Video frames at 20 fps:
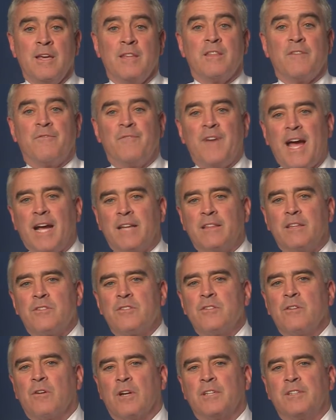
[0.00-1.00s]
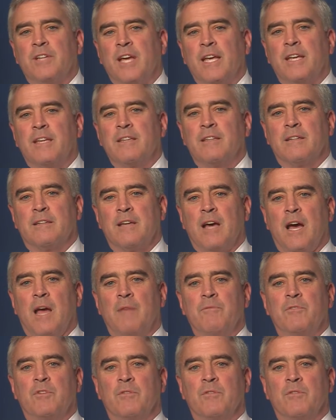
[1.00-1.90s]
The fact that you are taking the time